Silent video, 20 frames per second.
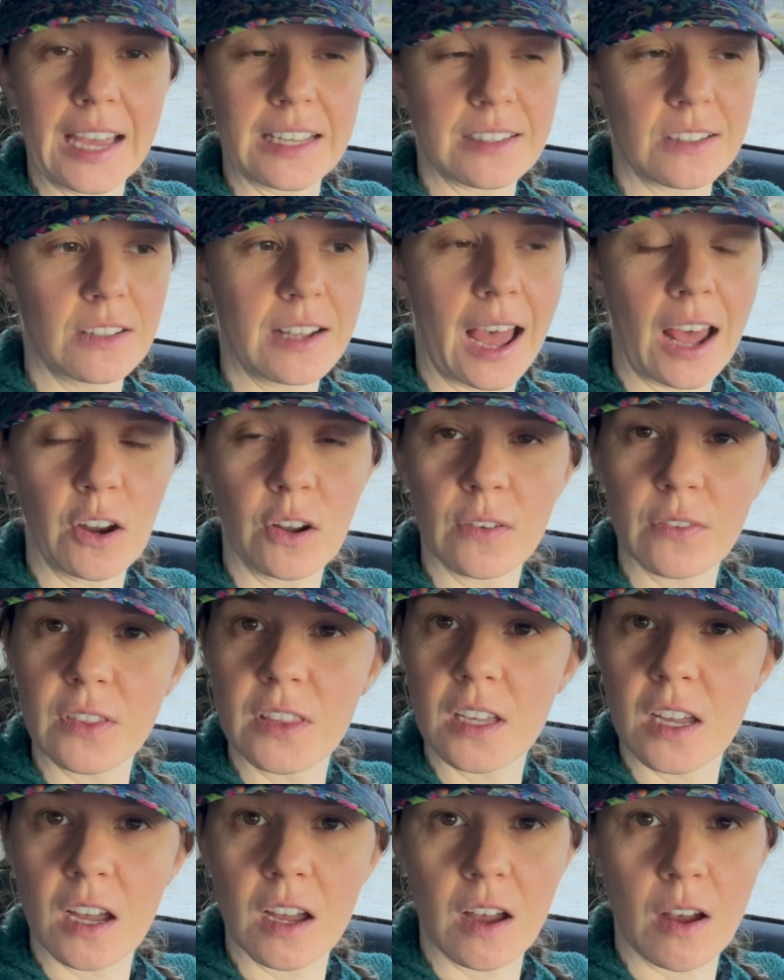None of
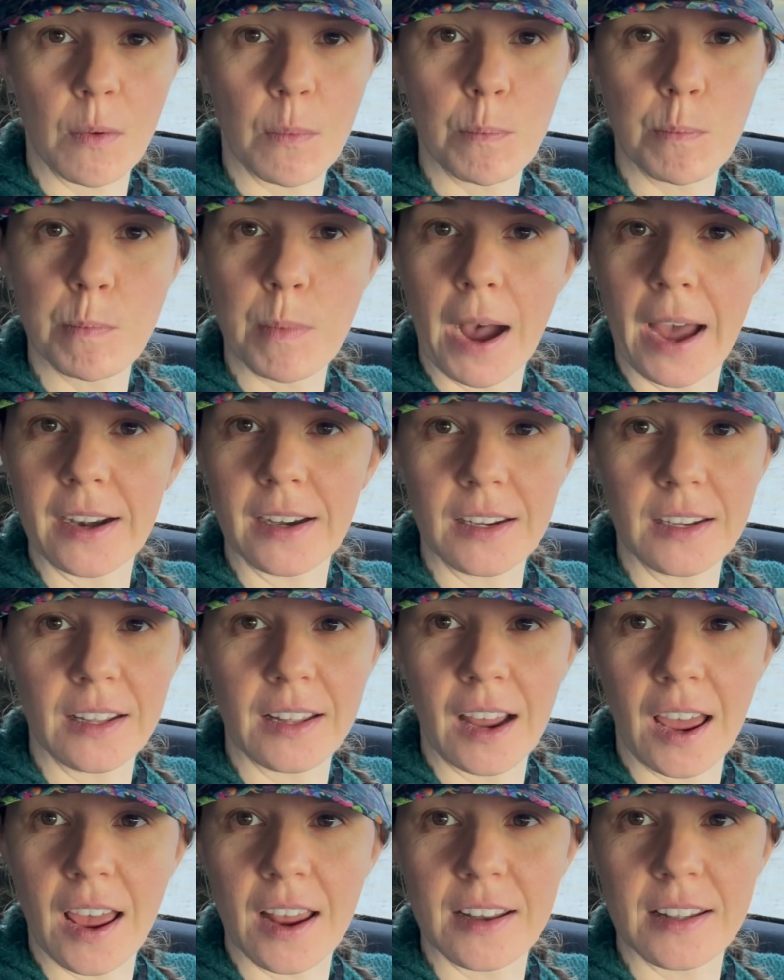the money
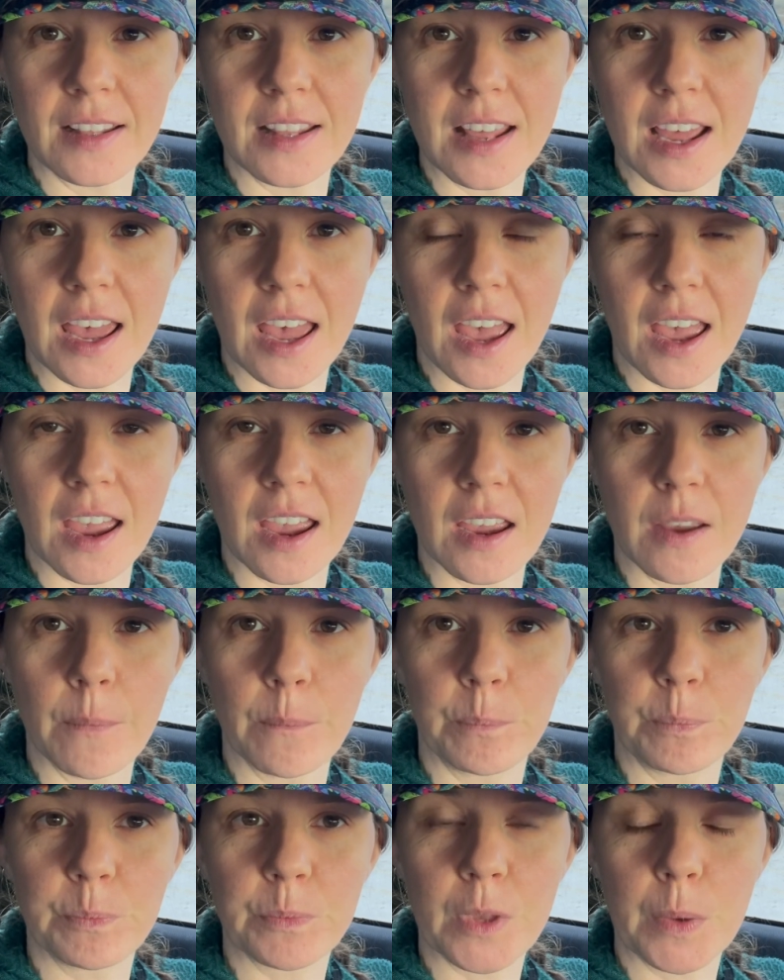that they
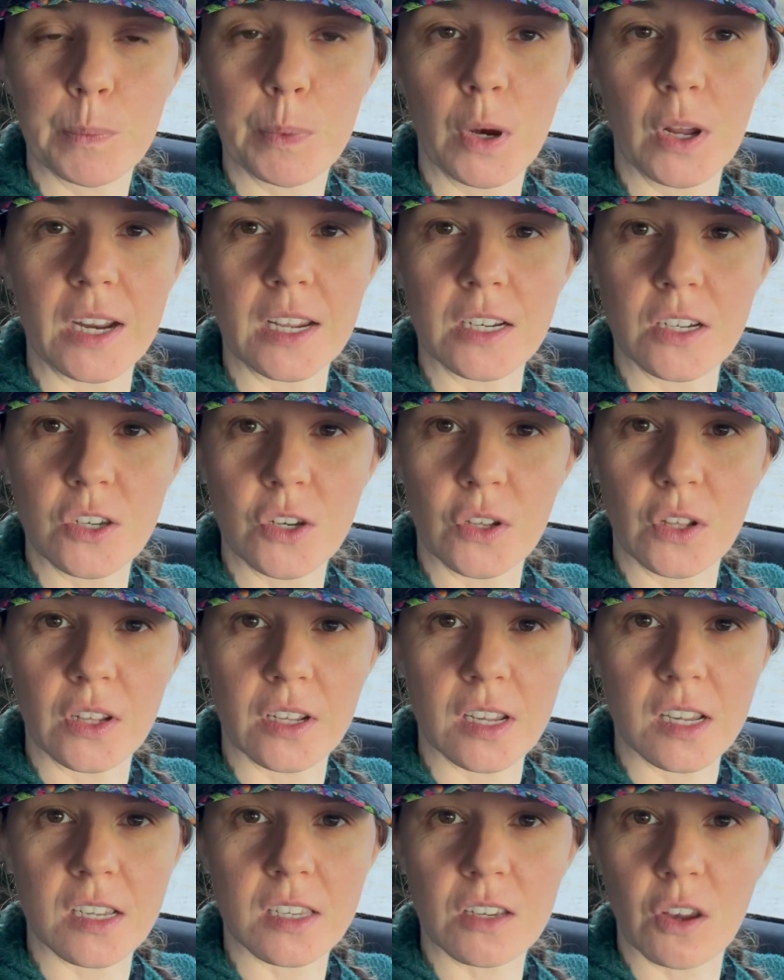put into
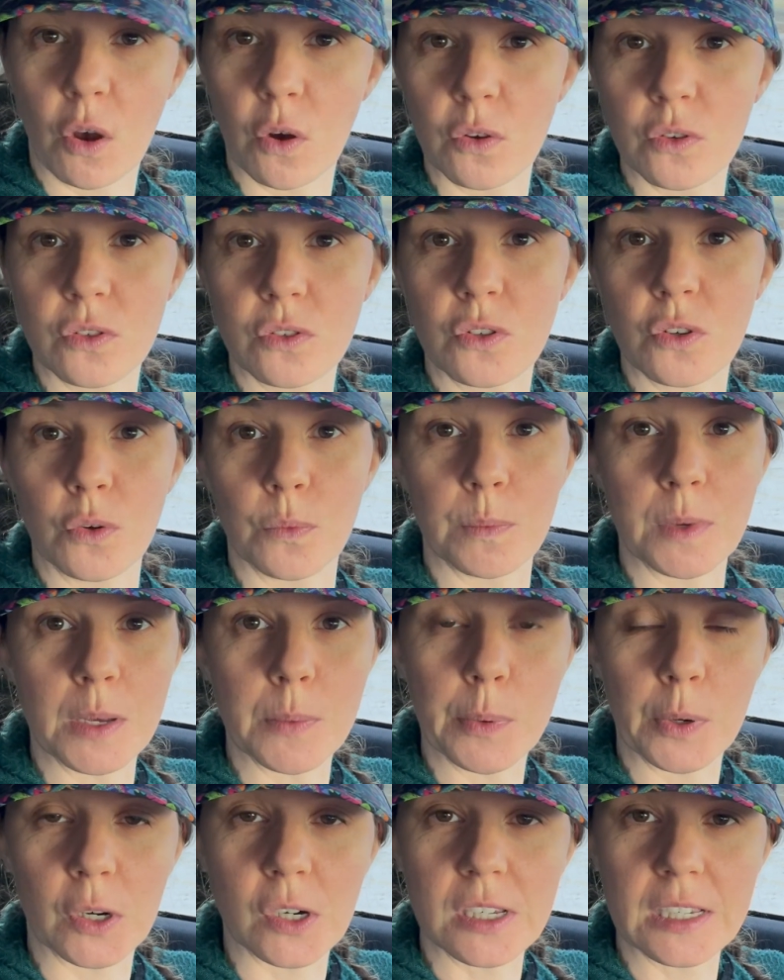this goes to me
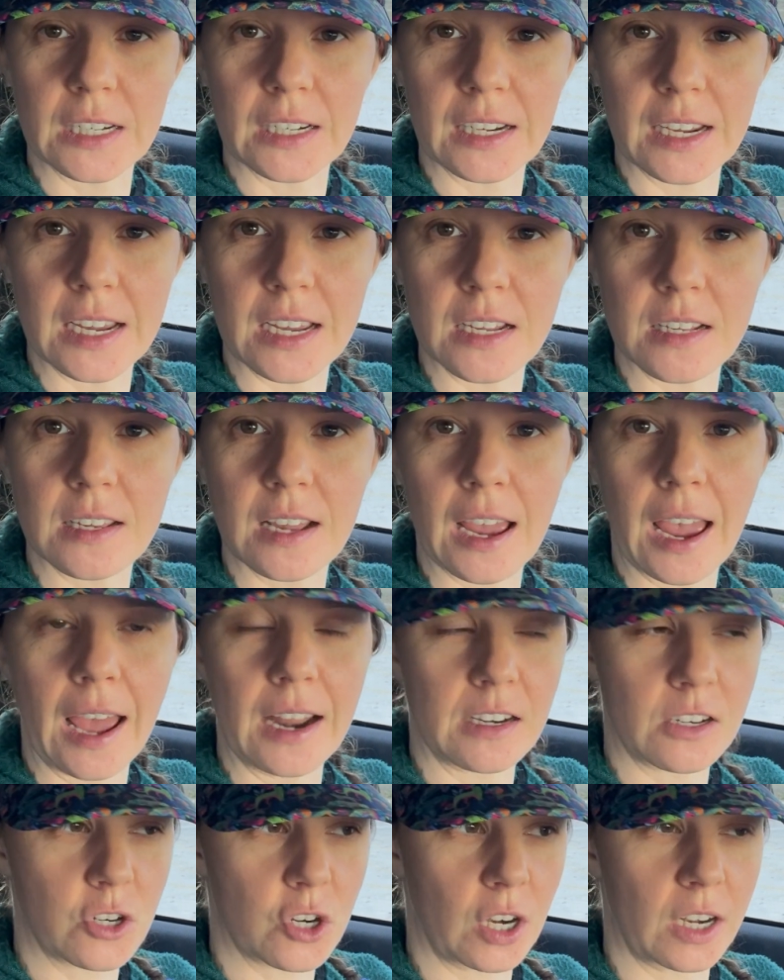personally. It's
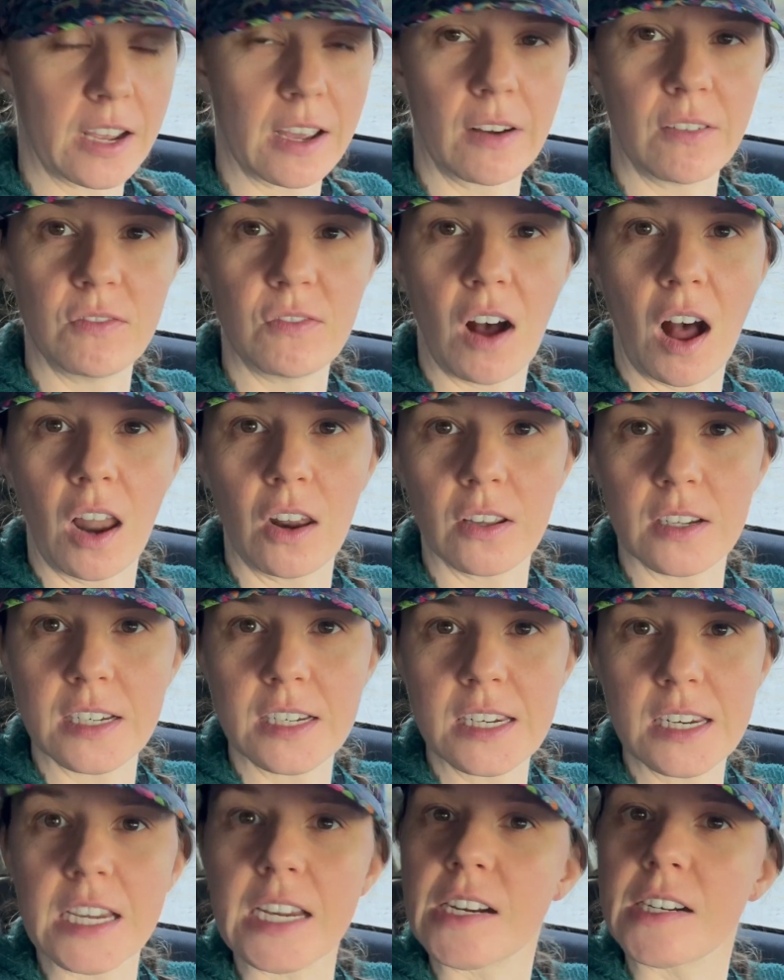actually a
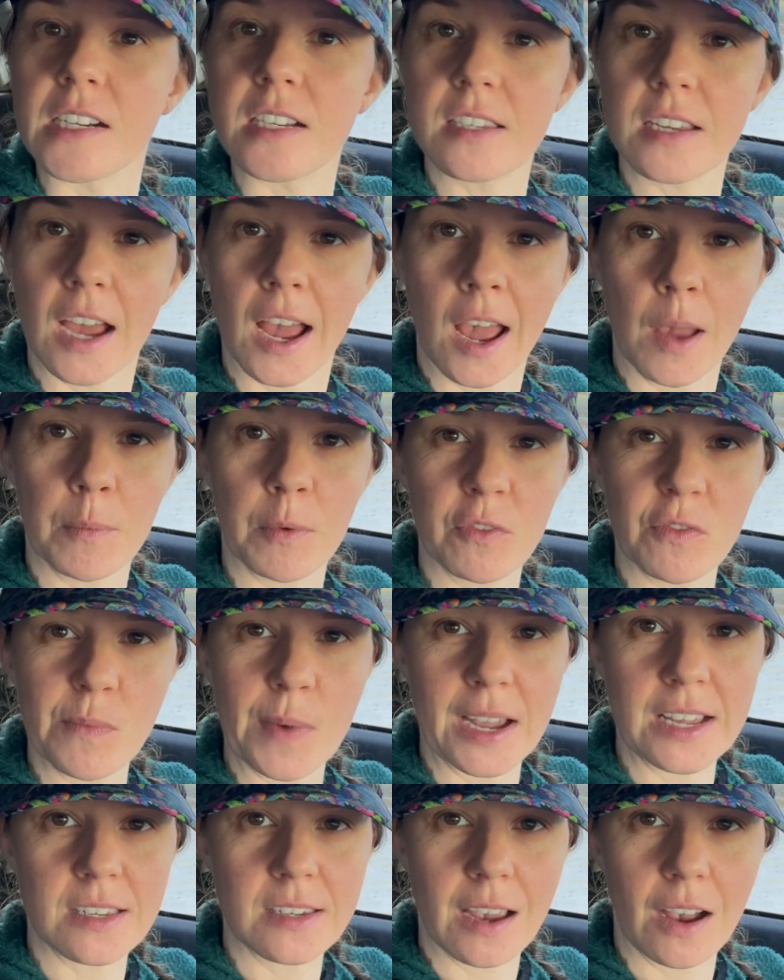volunteer time of
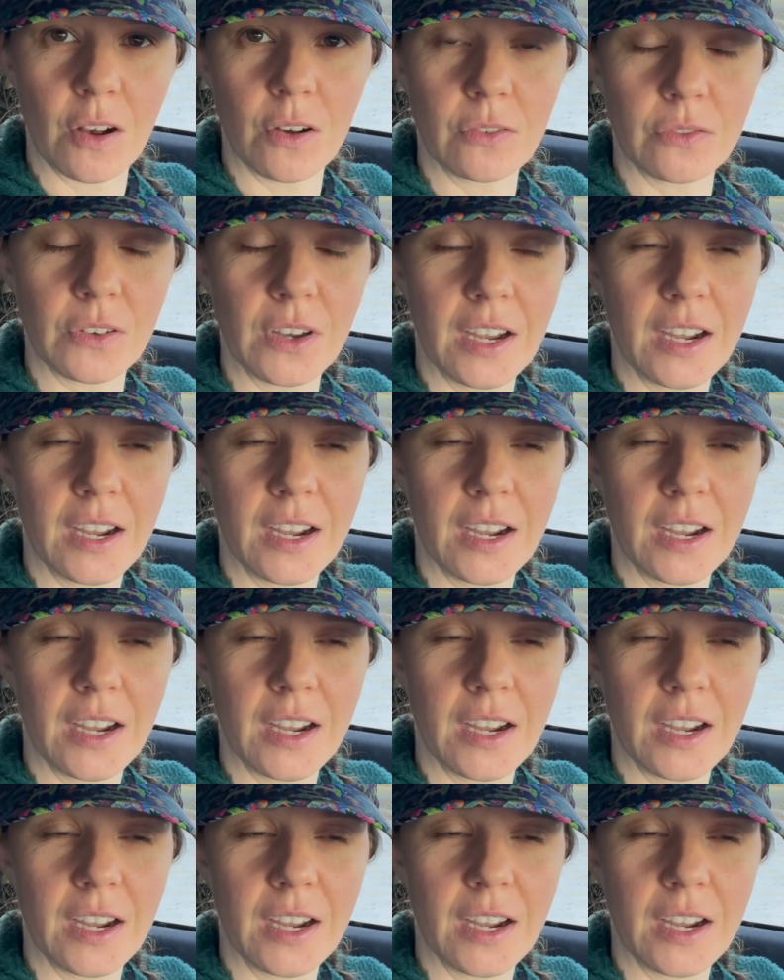myself.